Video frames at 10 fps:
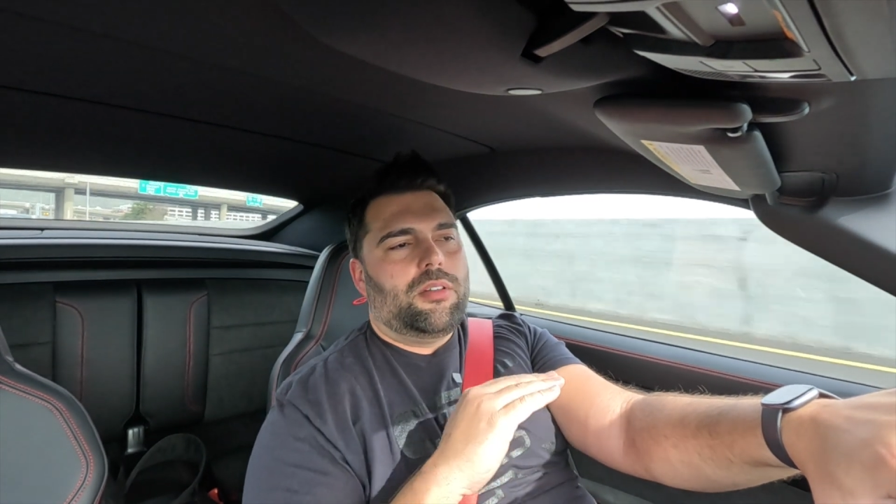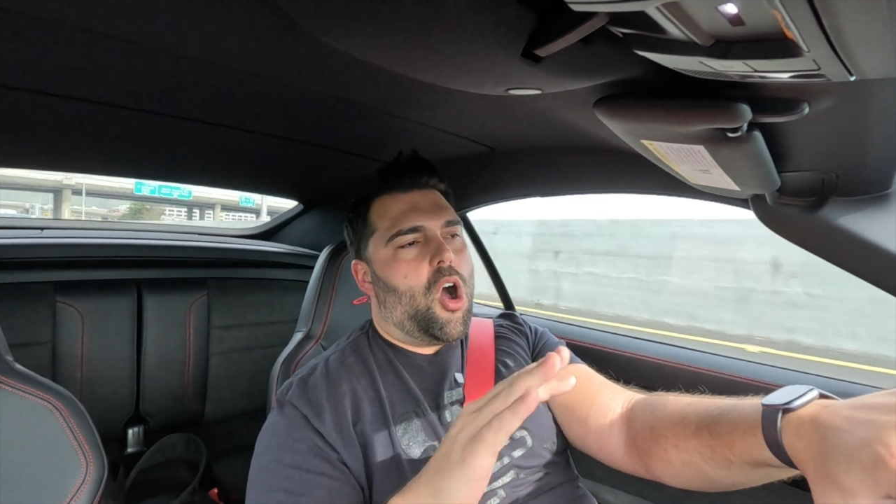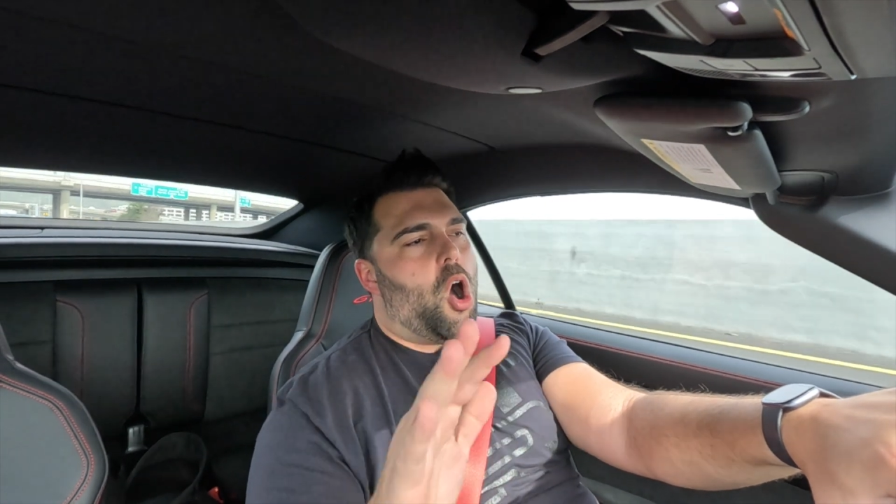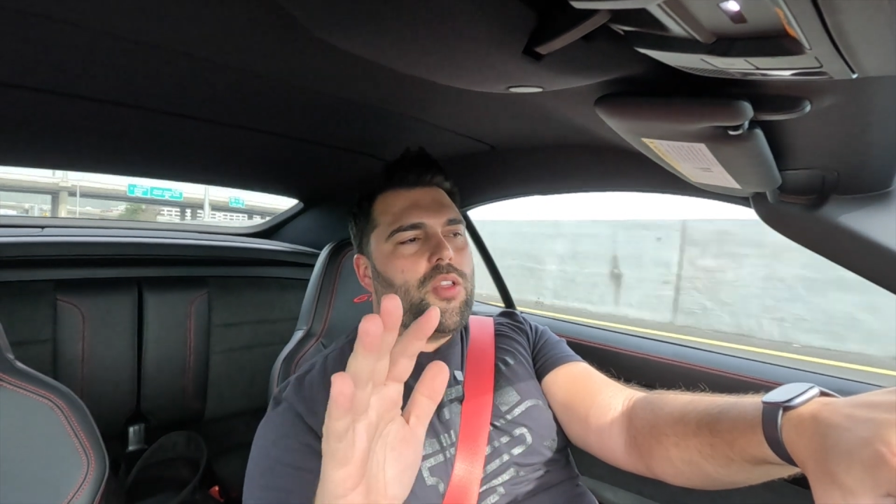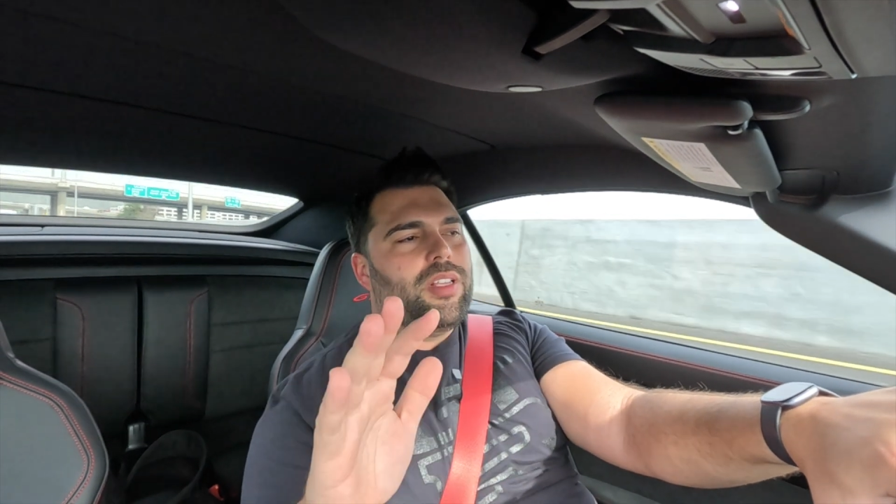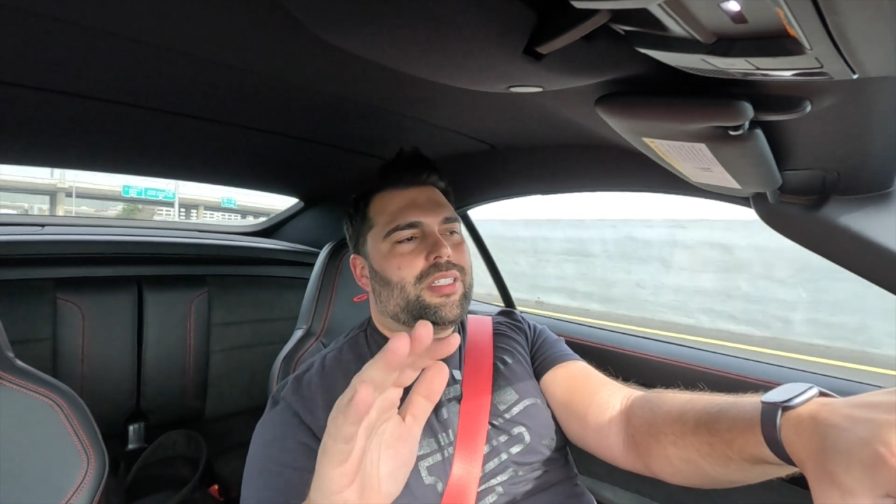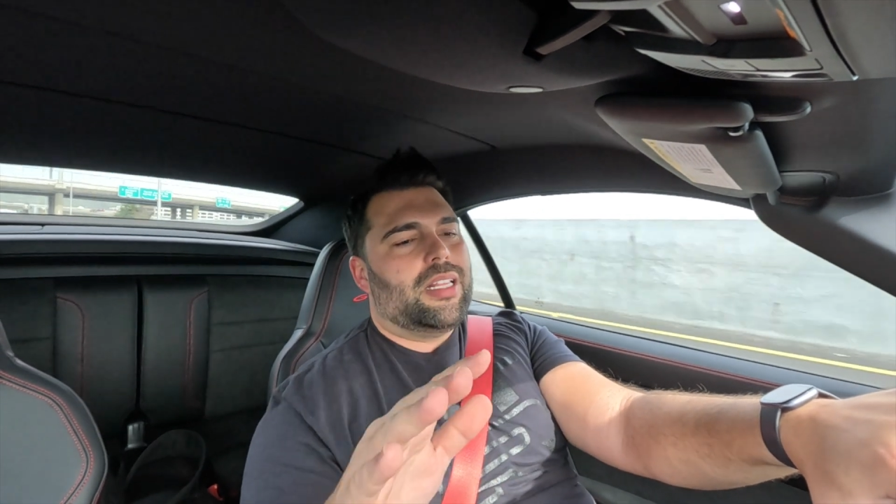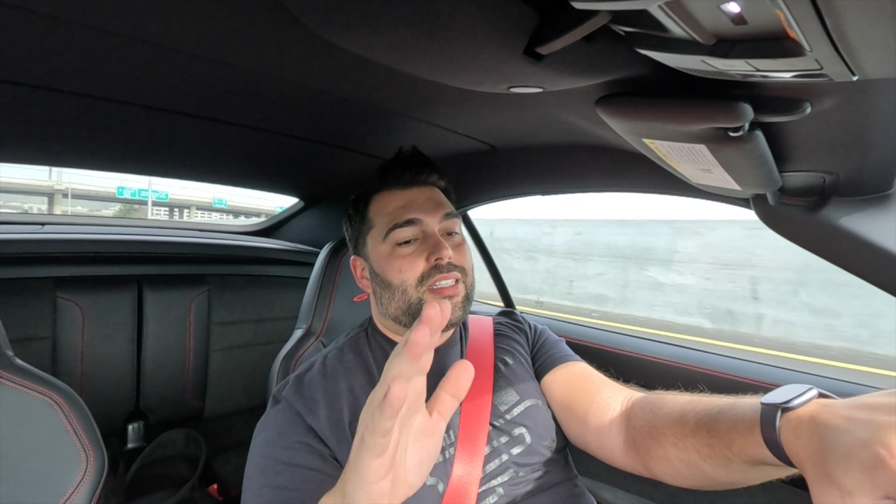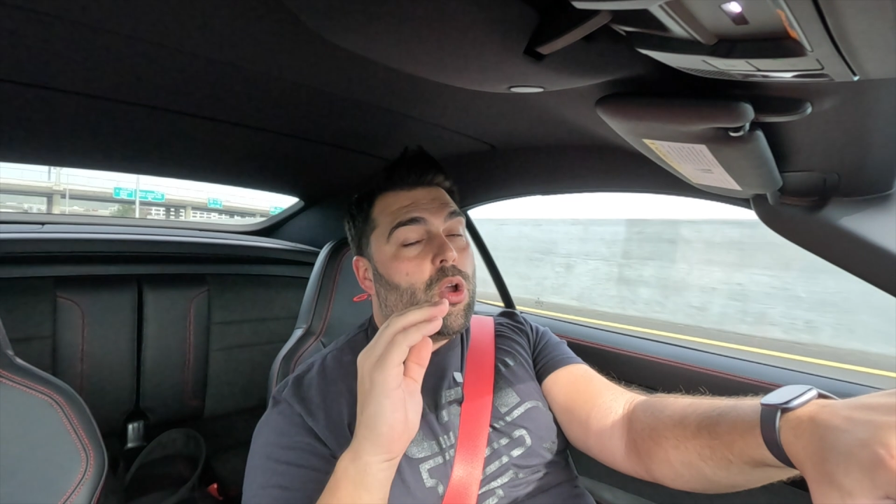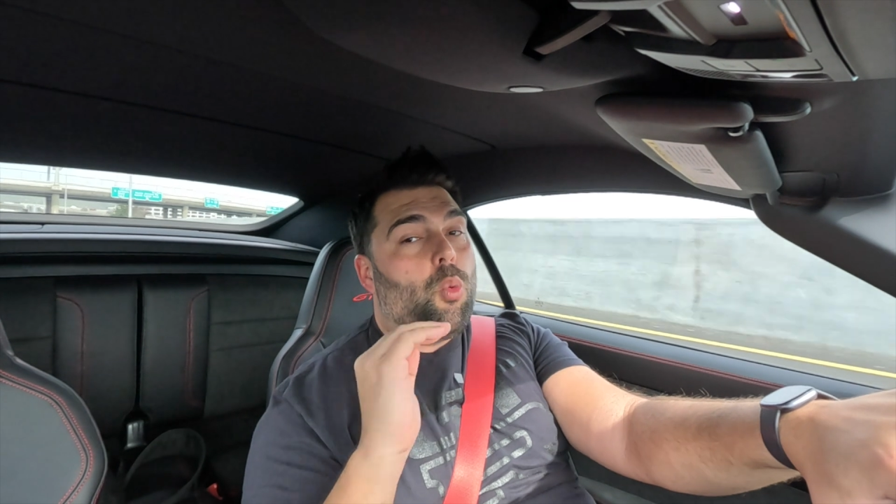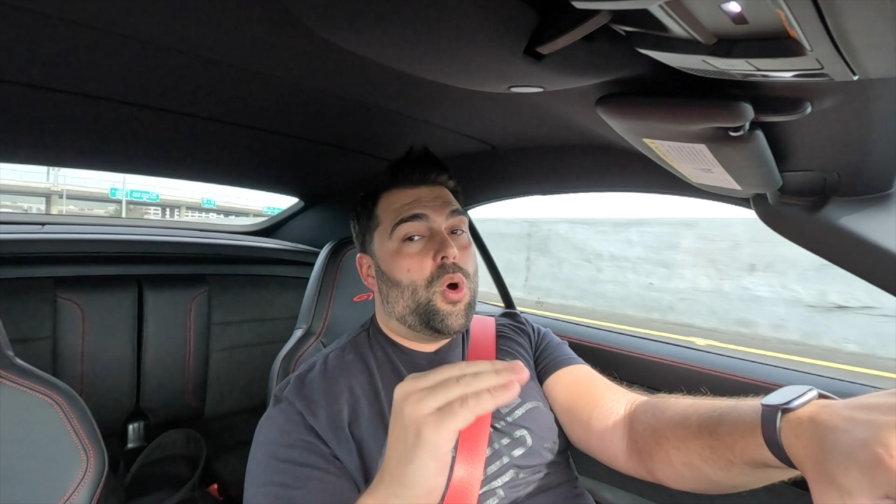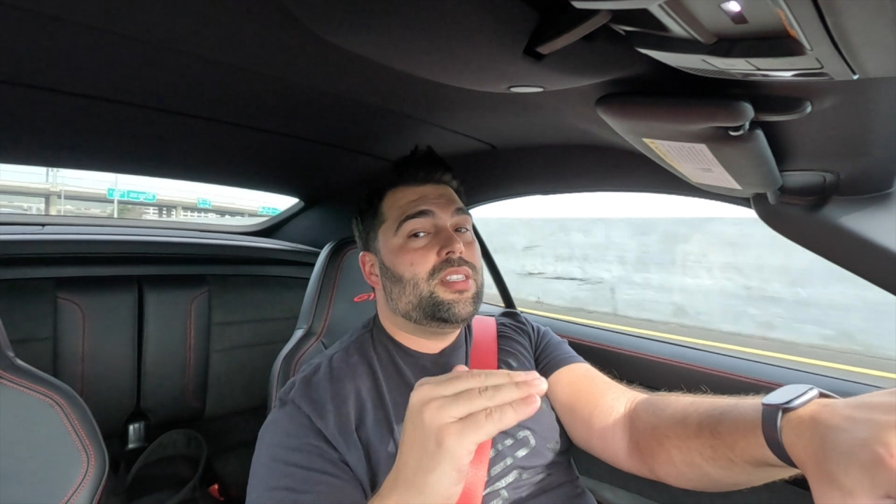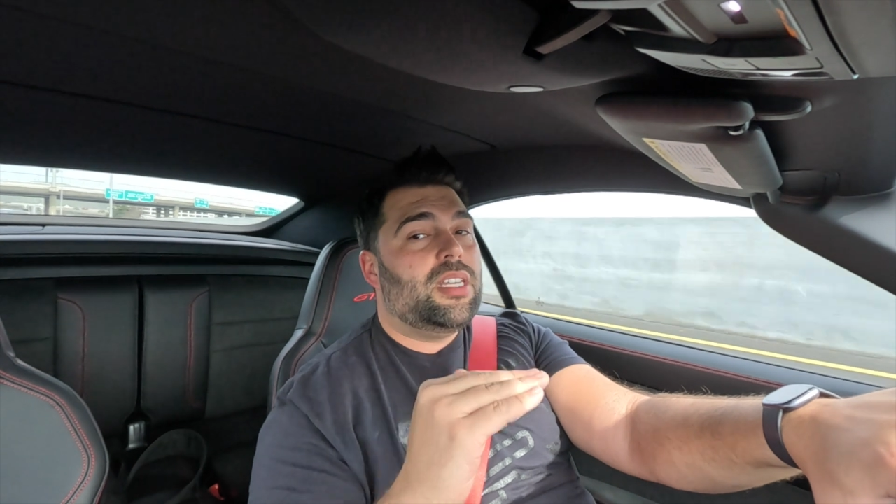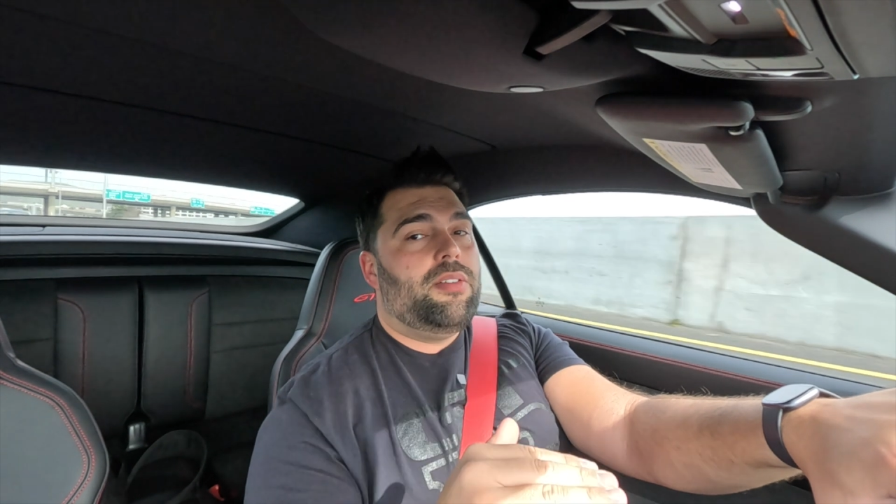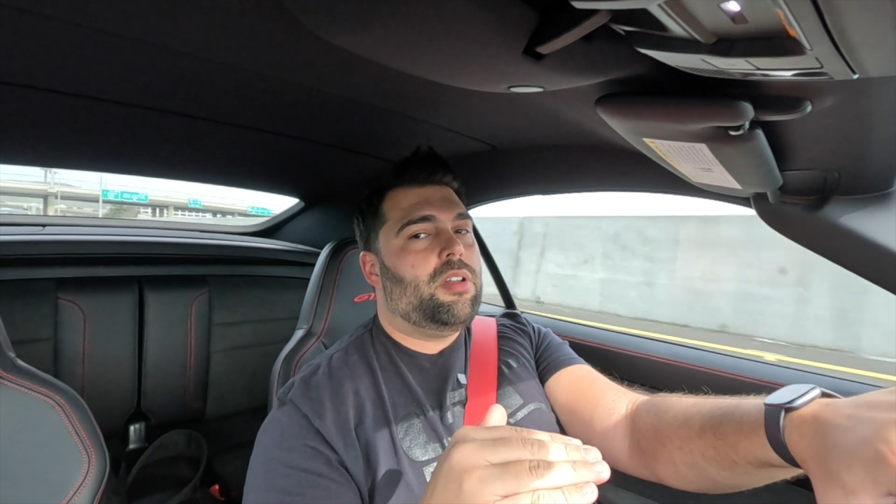all the sense, and it
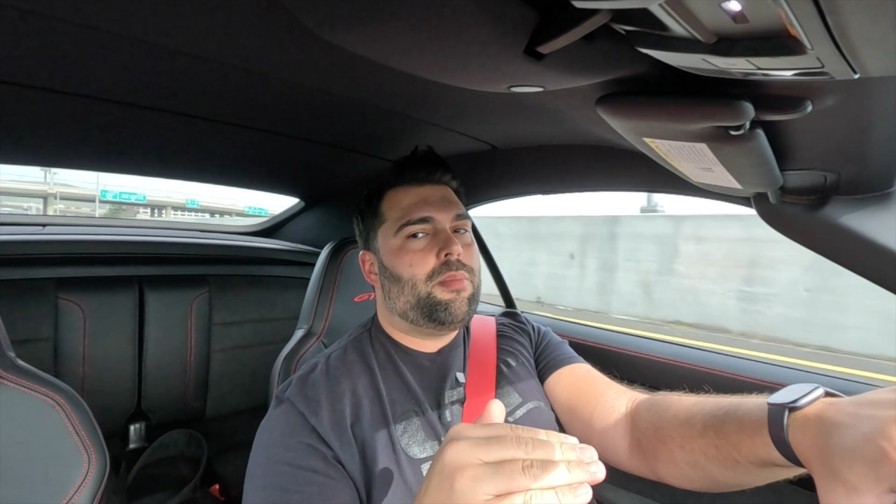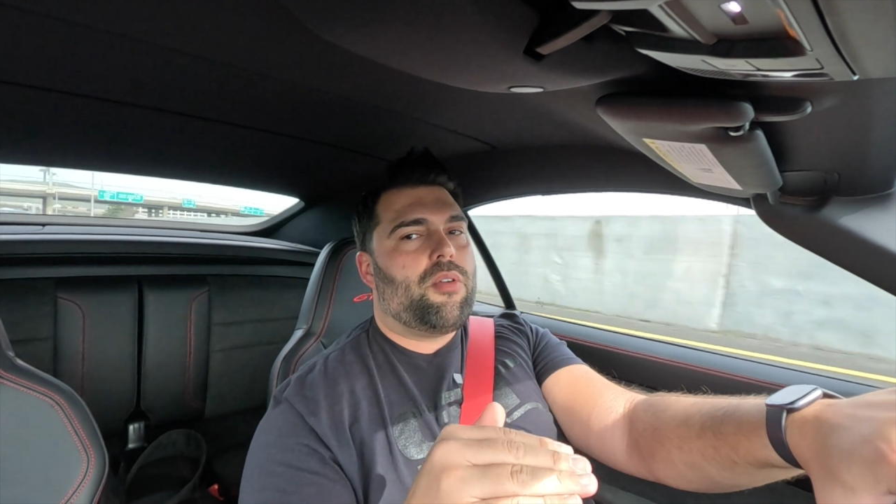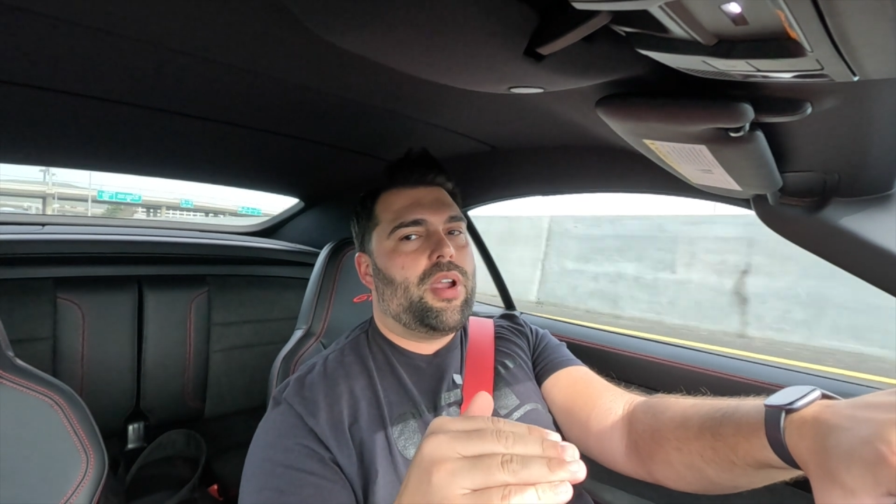wasn't even in my